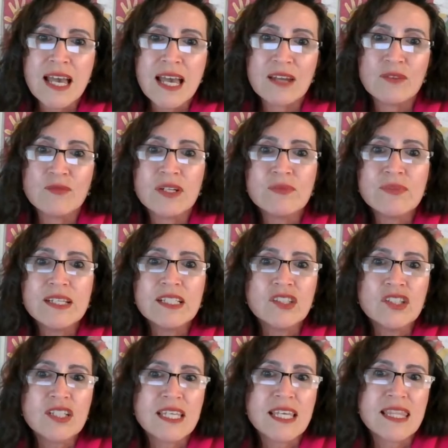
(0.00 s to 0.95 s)
And when we
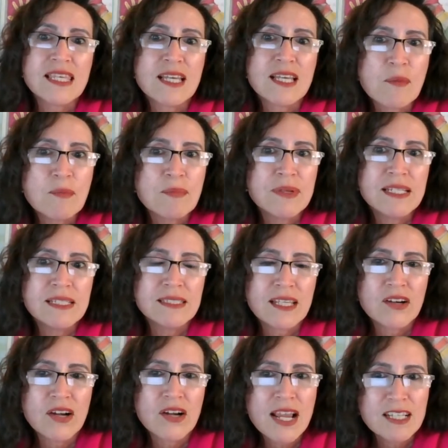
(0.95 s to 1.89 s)
look at the companies
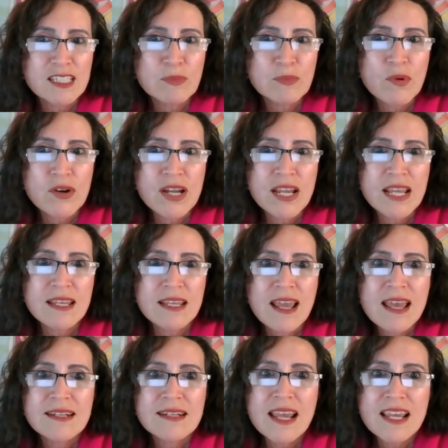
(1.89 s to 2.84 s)
that are
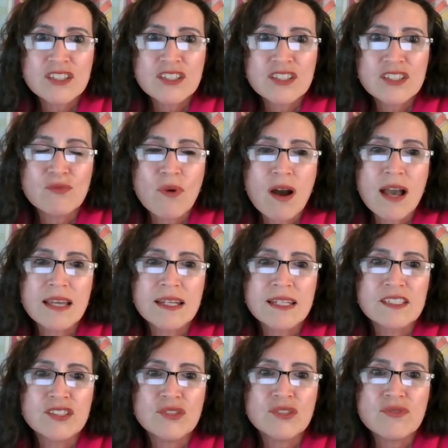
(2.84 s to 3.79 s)
exporting nationwide
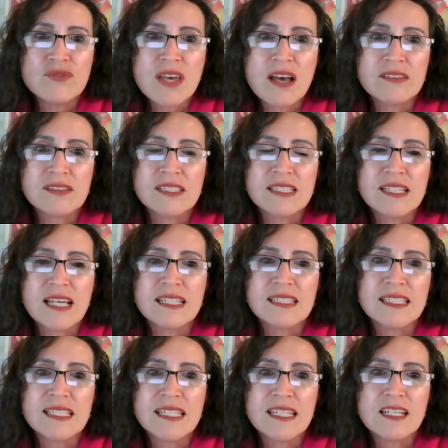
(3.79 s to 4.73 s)
in
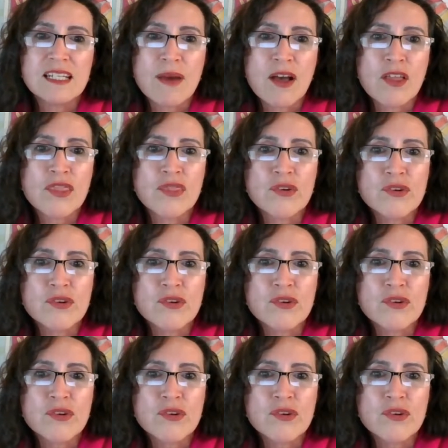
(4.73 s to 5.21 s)
2019, about